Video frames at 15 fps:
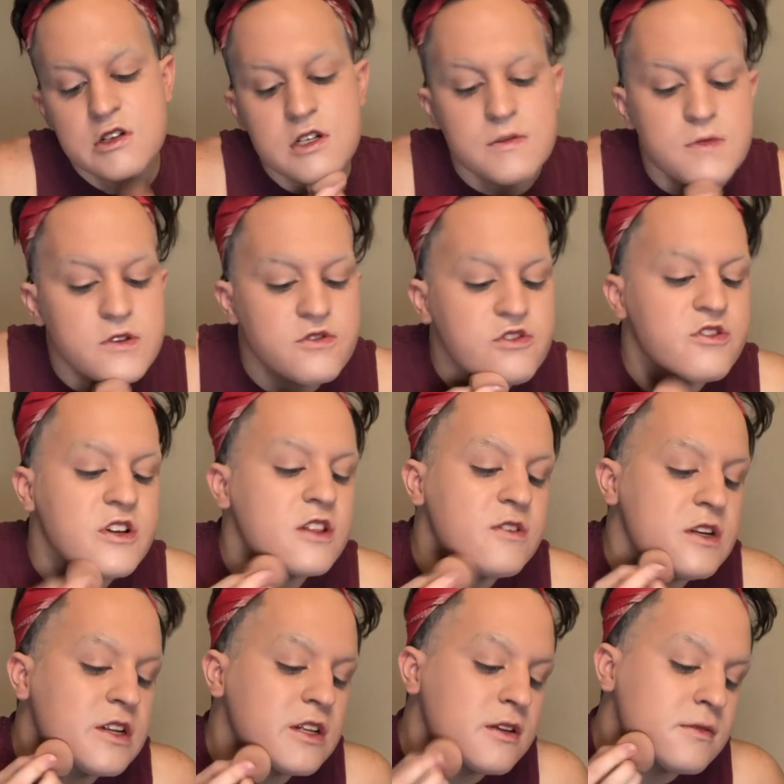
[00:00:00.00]
been
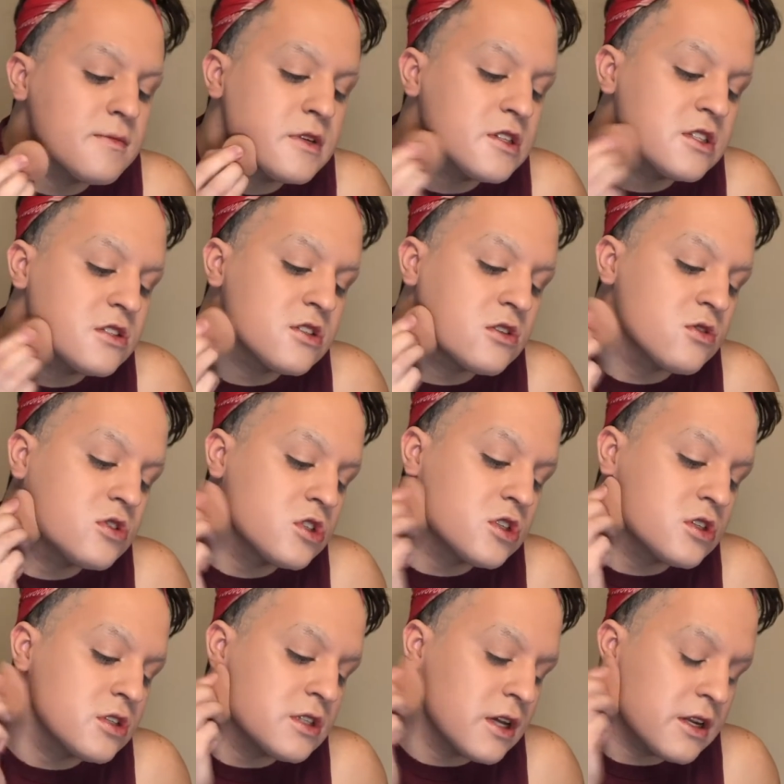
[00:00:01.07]
following on my
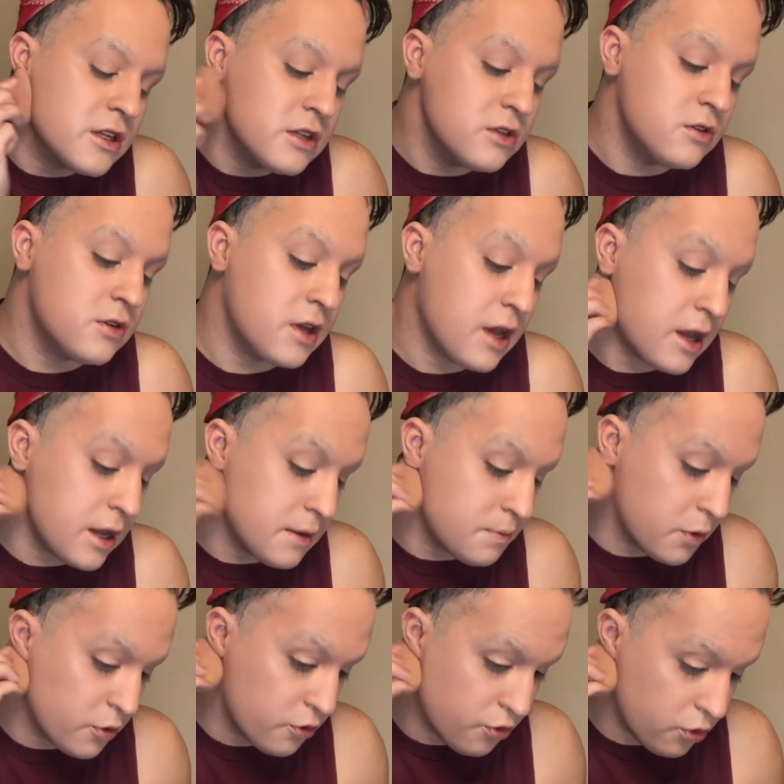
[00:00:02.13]
socials a lot of the UK
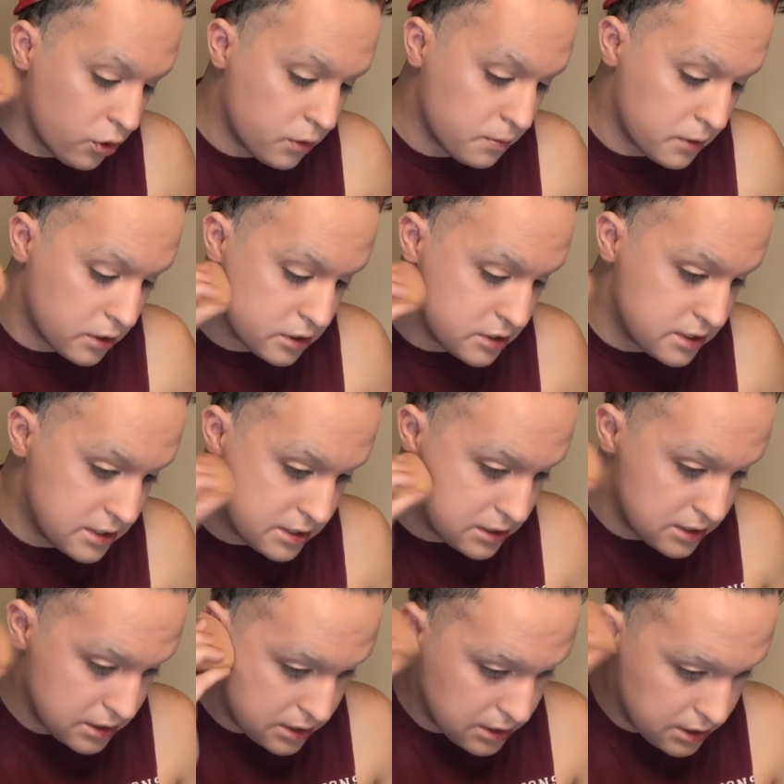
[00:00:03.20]
performers.
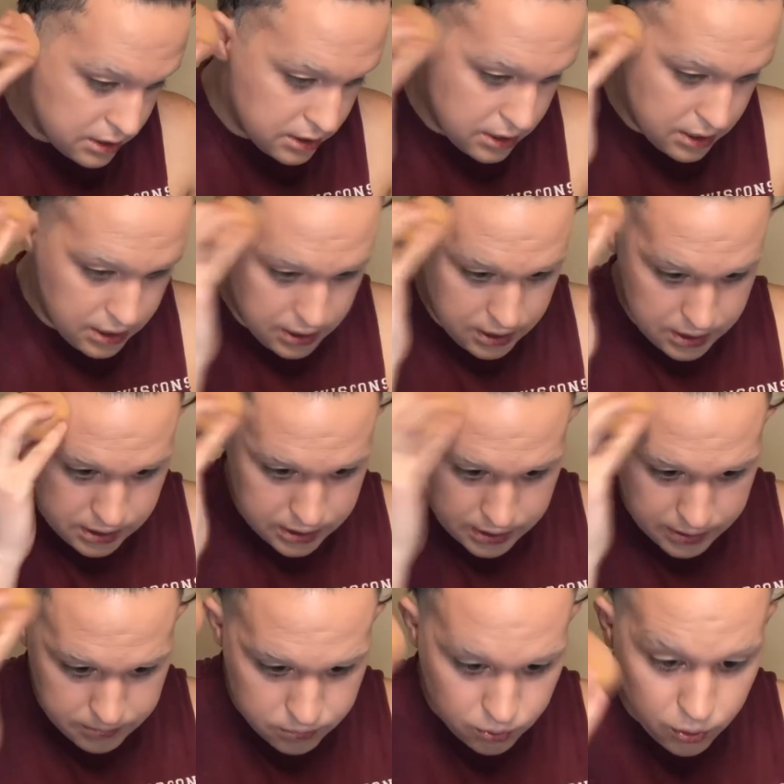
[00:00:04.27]
And
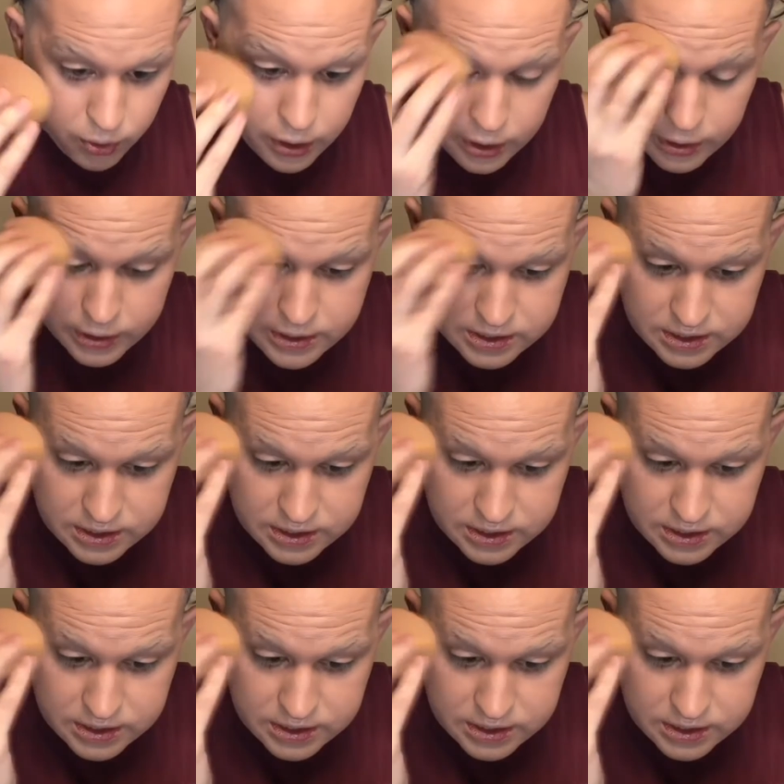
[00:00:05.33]
I'm really